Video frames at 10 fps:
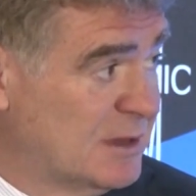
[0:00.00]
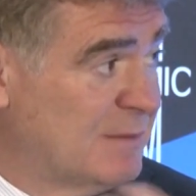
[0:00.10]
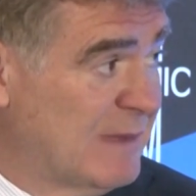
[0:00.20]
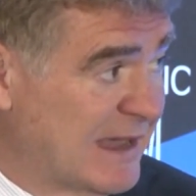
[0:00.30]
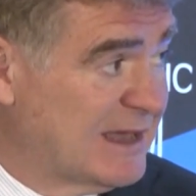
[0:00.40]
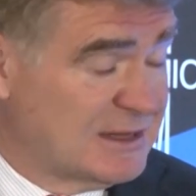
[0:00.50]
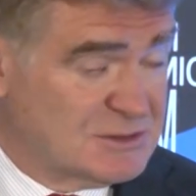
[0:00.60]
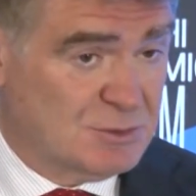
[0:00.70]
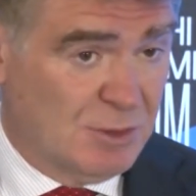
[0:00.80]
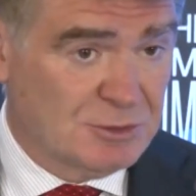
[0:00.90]
The
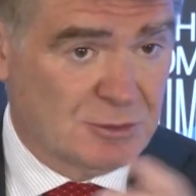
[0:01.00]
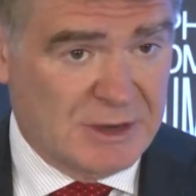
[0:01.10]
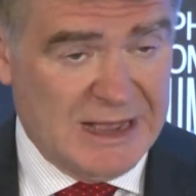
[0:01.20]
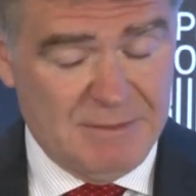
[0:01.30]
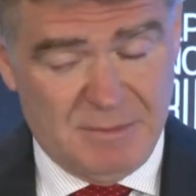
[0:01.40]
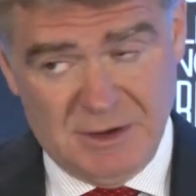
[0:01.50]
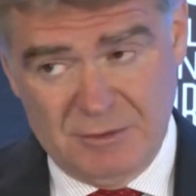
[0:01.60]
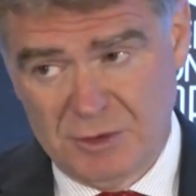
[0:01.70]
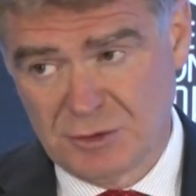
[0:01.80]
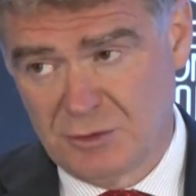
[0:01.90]
migrants want to
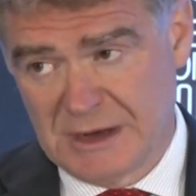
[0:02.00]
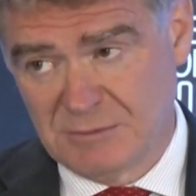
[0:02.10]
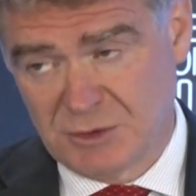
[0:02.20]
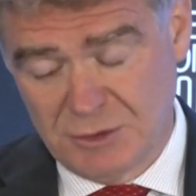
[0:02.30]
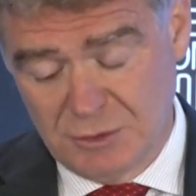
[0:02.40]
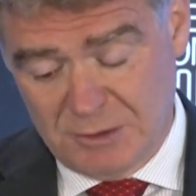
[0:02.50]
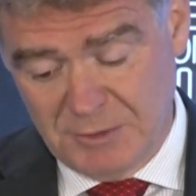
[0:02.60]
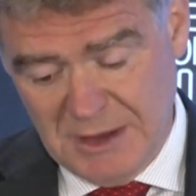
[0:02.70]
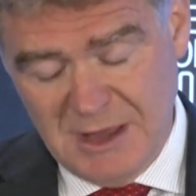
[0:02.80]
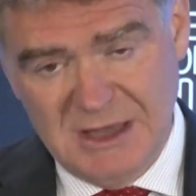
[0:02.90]
come to Europe.
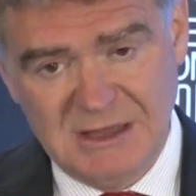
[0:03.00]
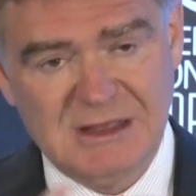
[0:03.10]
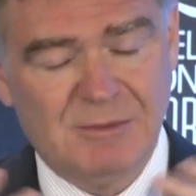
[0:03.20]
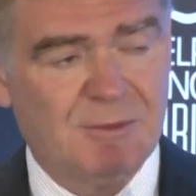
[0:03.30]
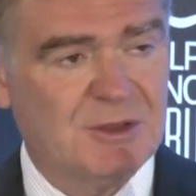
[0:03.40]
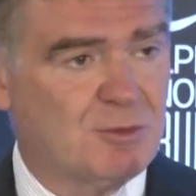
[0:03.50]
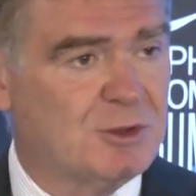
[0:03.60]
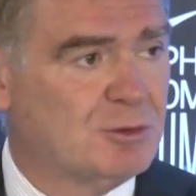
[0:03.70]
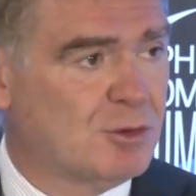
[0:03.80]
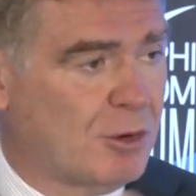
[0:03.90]
In the moment we
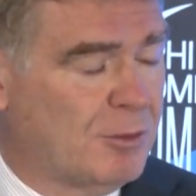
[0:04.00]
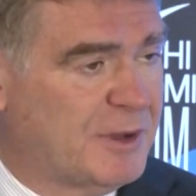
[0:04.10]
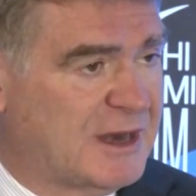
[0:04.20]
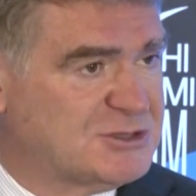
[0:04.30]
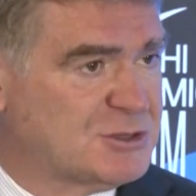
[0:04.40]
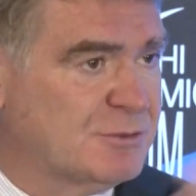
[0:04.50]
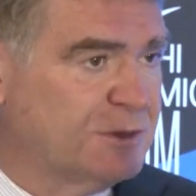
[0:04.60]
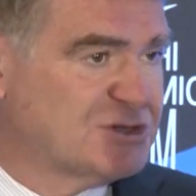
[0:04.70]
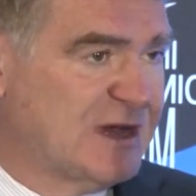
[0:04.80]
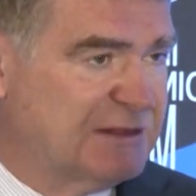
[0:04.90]
do cooperation, we
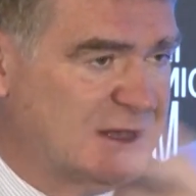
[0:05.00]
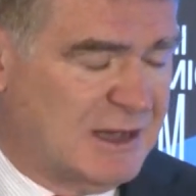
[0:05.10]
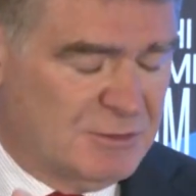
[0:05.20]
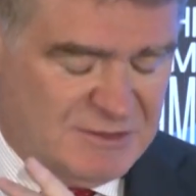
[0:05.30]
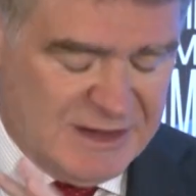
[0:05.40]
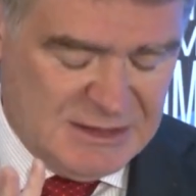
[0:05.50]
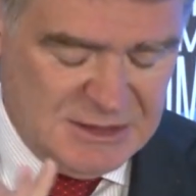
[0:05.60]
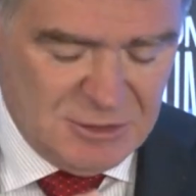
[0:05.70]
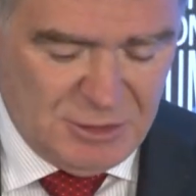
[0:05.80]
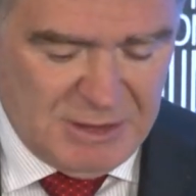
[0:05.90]
were chatting outside the
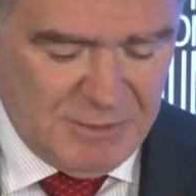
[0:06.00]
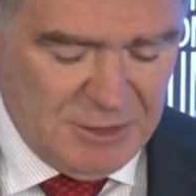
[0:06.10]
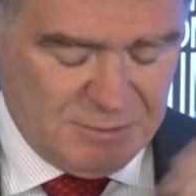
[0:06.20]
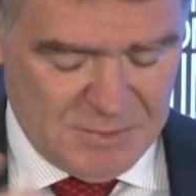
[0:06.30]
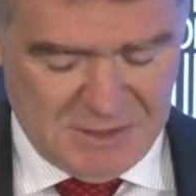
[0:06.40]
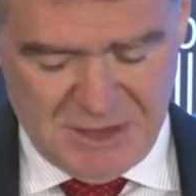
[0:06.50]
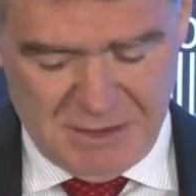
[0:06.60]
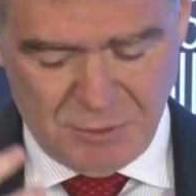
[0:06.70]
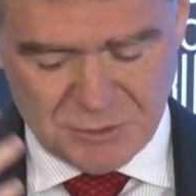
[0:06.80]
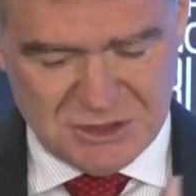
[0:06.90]
door about maybe a
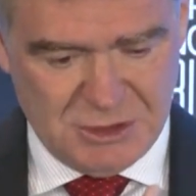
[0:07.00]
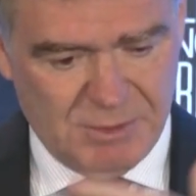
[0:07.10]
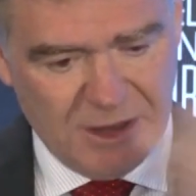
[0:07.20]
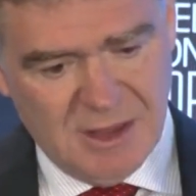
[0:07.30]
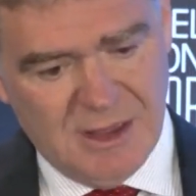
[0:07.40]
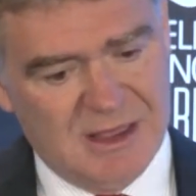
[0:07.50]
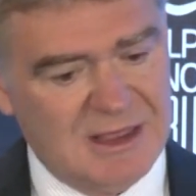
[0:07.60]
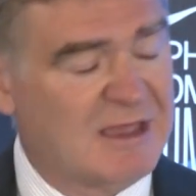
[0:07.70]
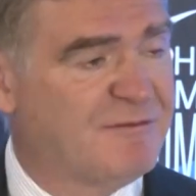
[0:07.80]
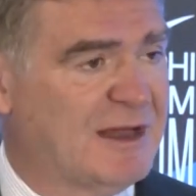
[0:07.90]
museum in
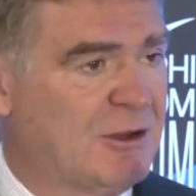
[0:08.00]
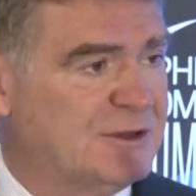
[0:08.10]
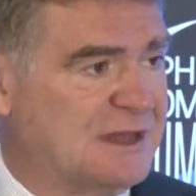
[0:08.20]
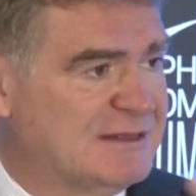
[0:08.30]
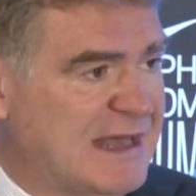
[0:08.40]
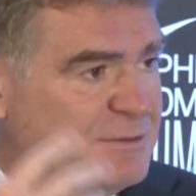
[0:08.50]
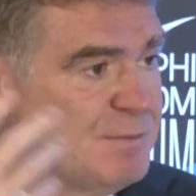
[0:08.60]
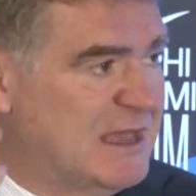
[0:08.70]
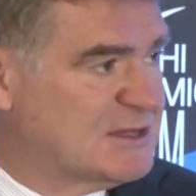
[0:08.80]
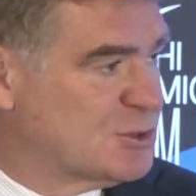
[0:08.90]
Kefalonia. That
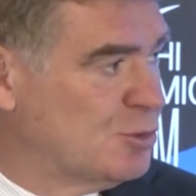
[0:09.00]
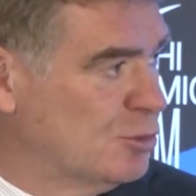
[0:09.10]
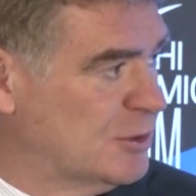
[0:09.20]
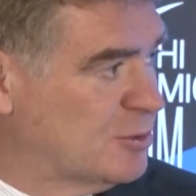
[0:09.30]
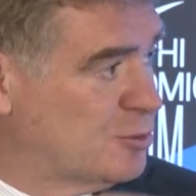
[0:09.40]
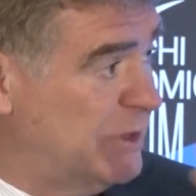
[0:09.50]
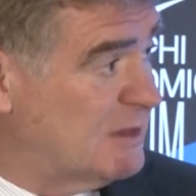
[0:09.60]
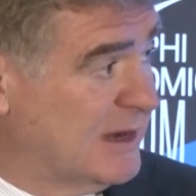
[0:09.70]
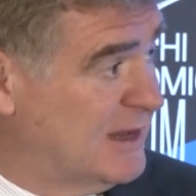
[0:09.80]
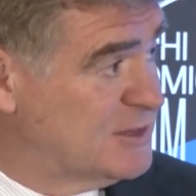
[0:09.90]
makes good to
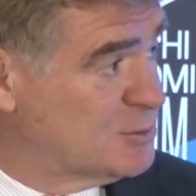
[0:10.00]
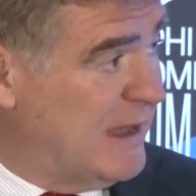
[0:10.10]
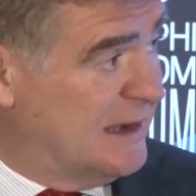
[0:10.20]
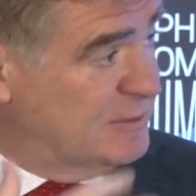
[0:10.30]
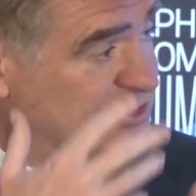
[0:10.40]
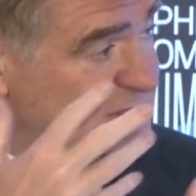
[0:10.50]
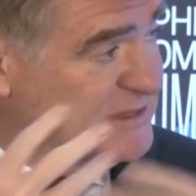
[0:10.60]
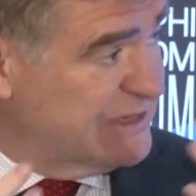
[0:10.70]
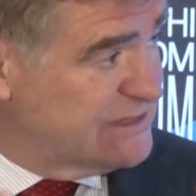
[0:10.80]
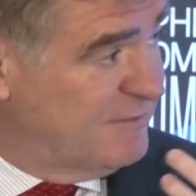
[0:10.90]
Italy as well, which is
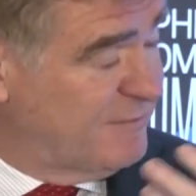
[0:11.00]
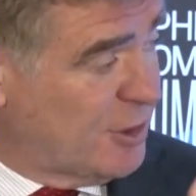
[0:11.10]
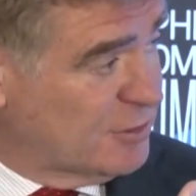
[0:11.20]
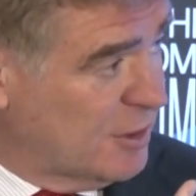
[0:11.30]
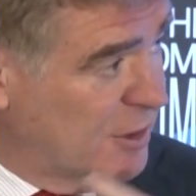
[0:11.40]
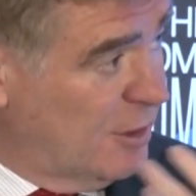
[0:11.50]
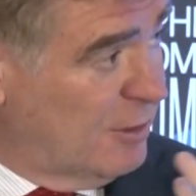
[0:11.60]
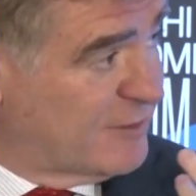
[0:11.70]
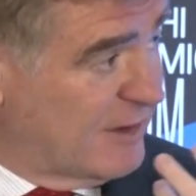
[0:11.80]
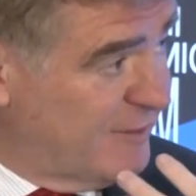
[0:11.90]
just in front
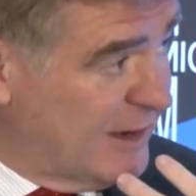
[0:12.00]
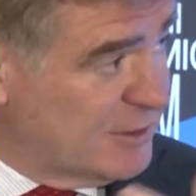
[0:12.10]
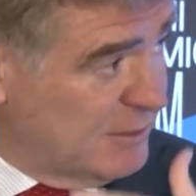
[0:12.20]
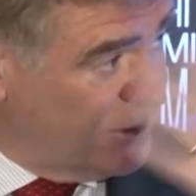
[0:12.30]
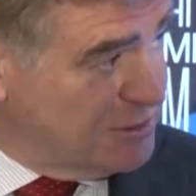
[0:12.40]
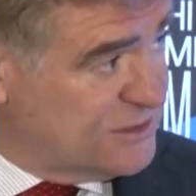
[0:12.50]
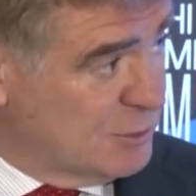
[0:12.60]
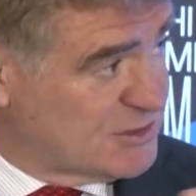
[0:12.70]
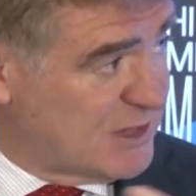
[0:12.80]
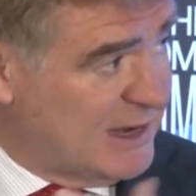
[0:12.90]
of Kefalonia, because the
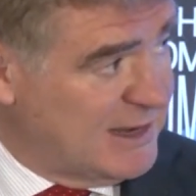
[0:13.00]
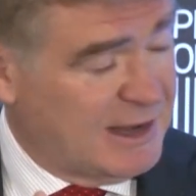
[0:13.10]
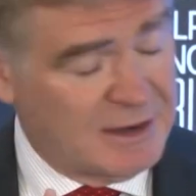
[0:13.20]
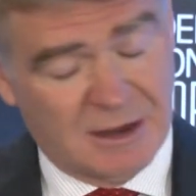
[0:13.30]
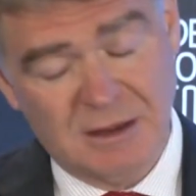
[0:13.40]
Australian